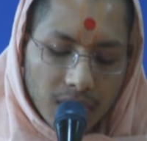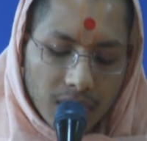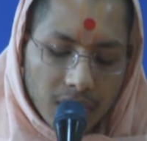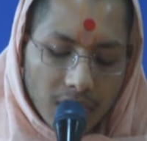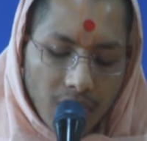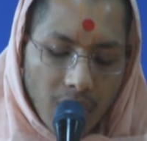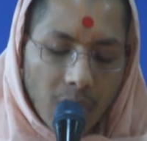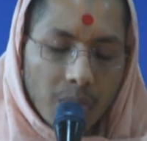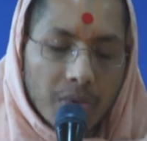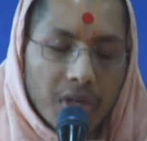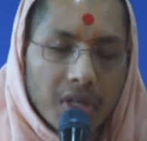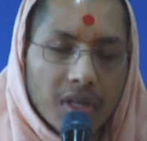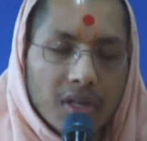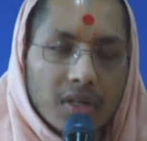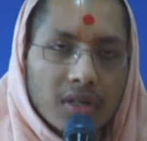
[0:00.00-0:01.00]
called me
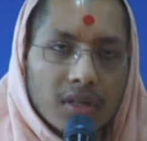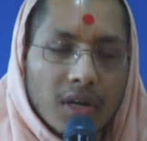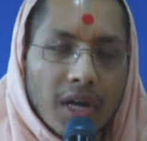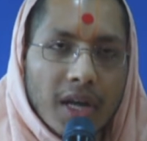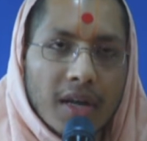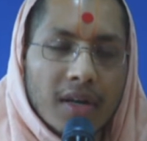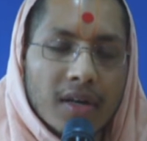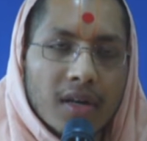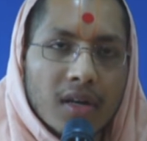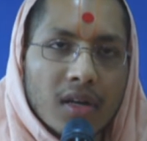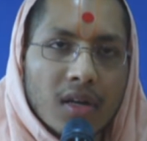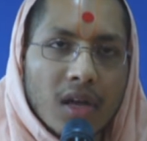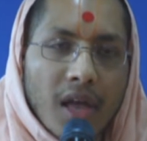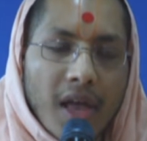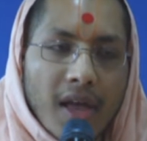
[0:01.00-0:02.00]
near, and
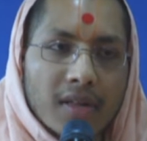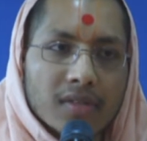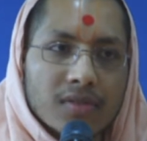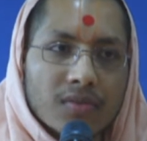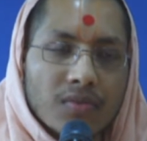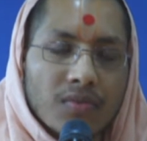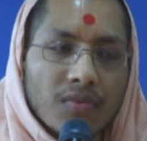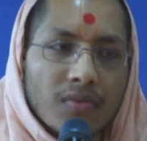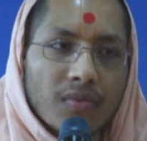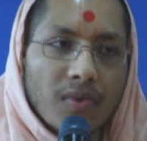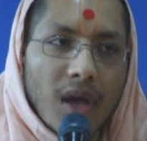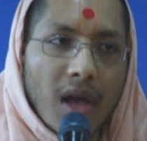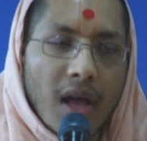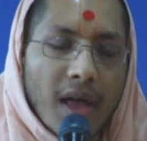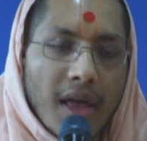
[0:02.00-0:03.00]
as
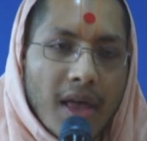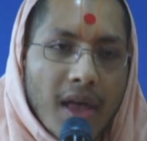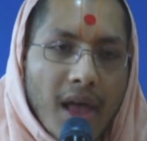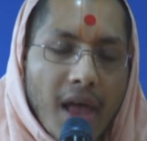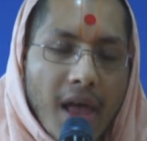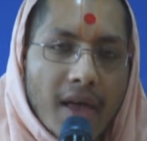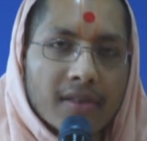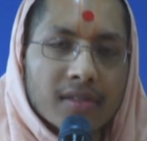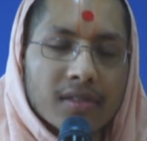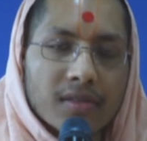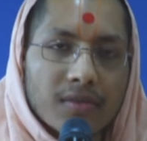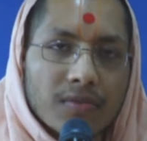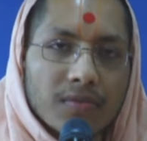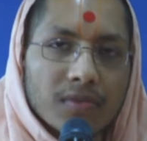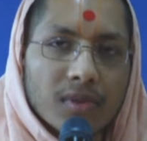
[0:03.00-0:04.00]
I asked
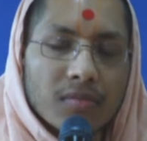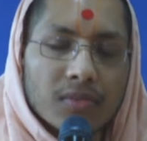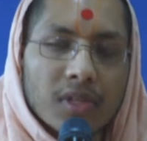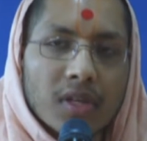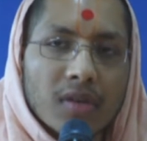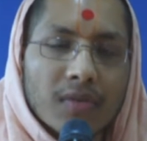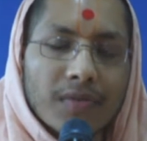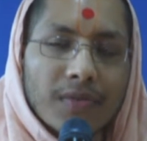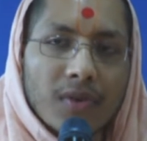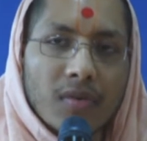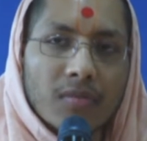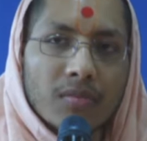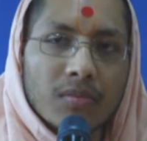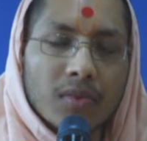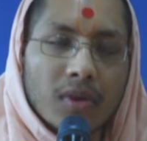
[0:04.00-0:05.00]
something
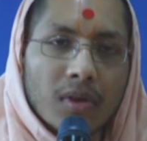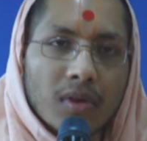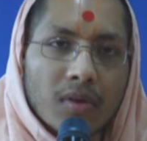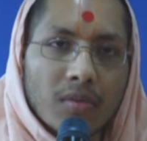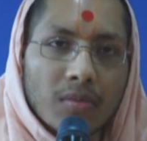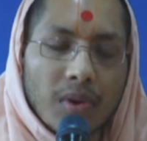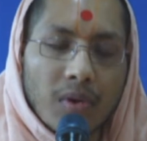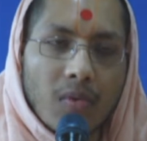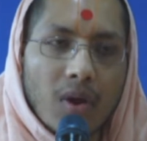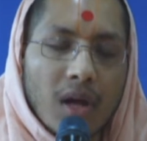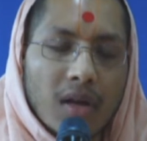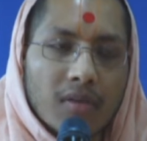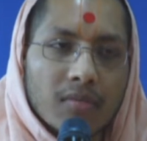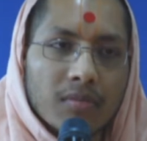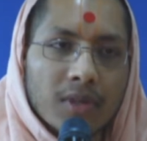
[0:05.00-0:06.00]
from
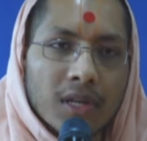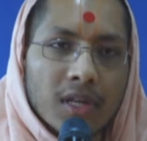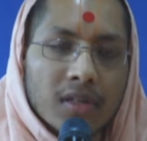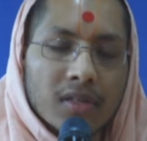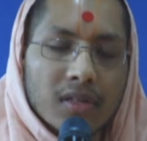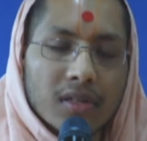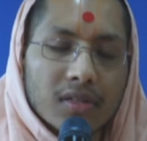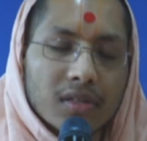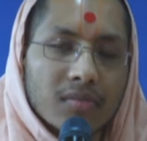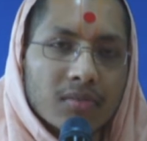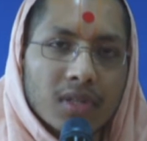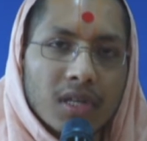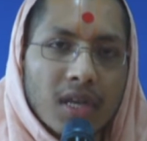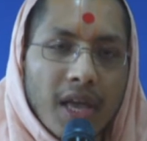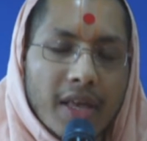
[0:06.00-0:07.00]
Bhagwan, meaning
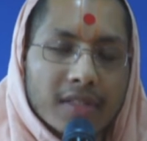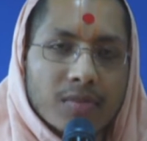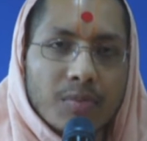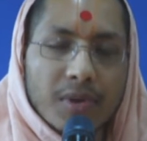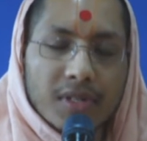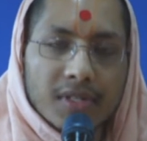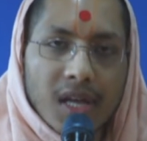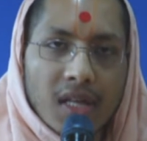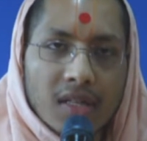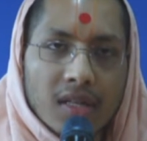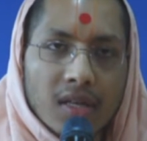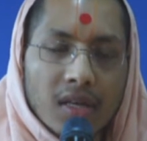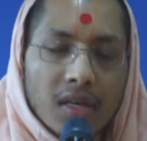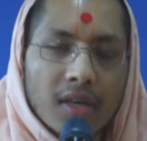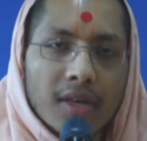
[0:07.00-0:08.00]
something as a
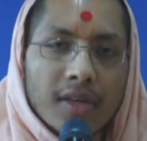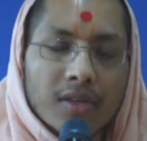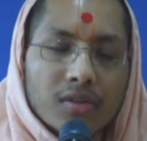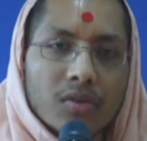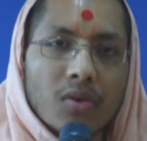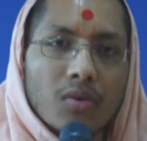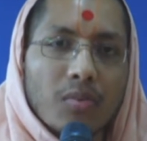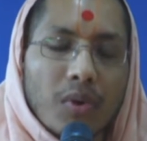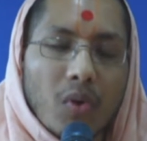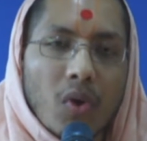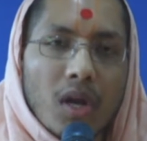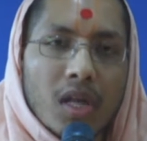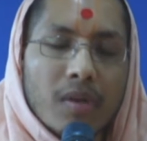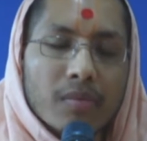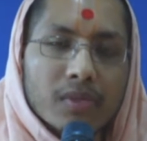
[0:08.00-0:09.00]
prasadi, so
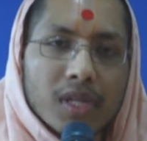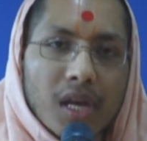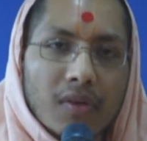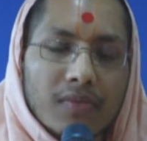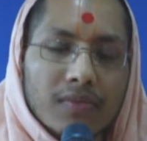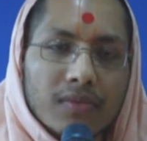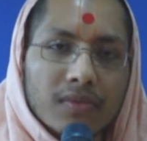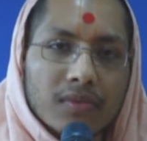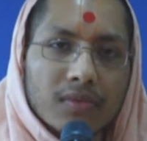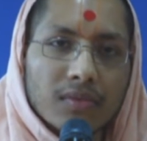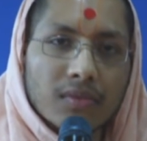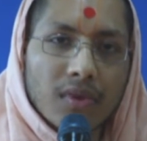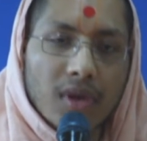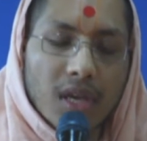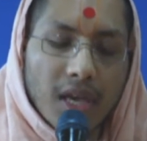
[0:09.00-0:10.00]
Bhagwan himself
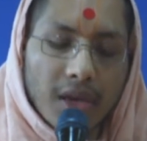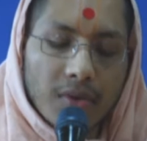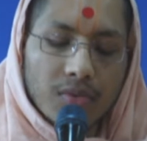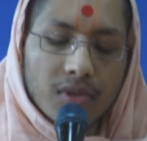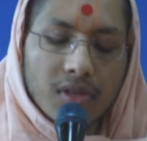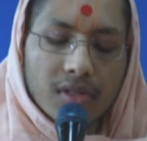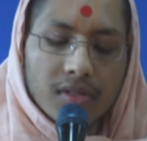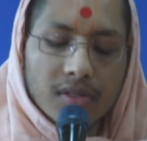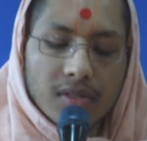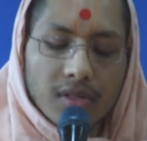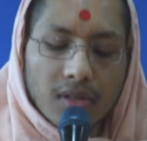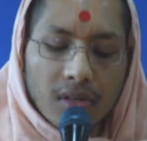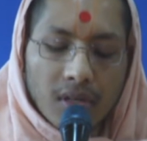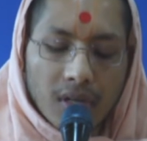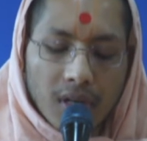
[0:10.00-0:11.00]
gave this
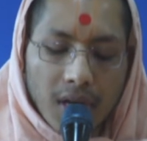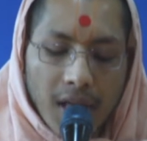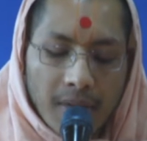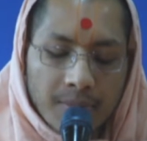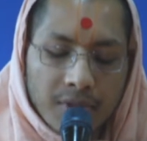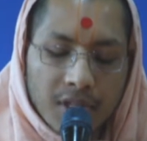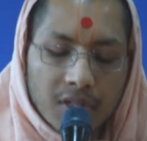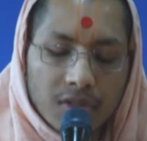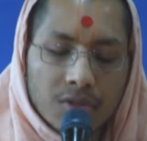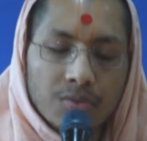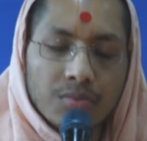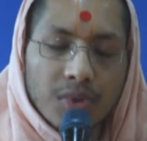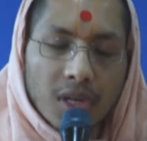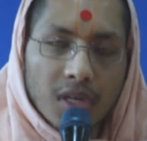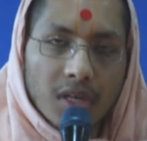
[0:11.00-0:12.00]
napkin to
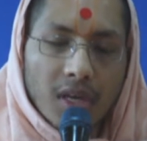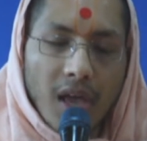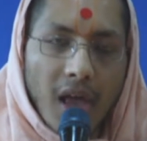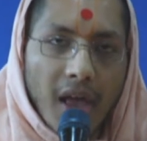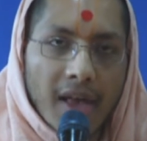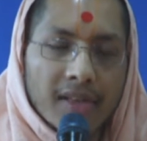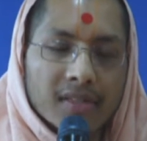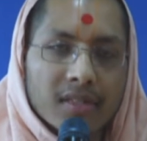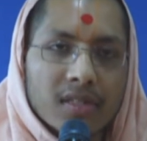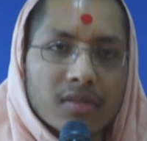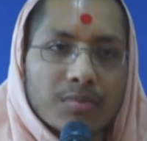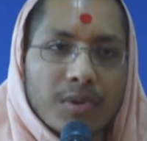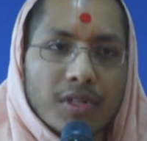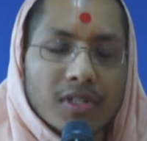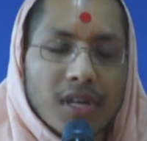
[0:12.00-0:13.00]
me as his
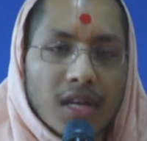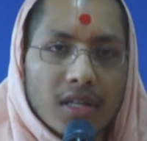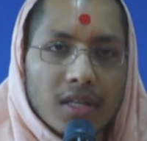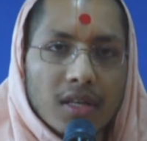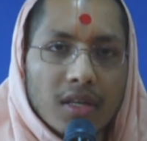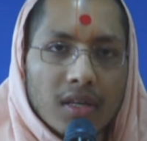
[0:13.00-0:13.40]
prasadi.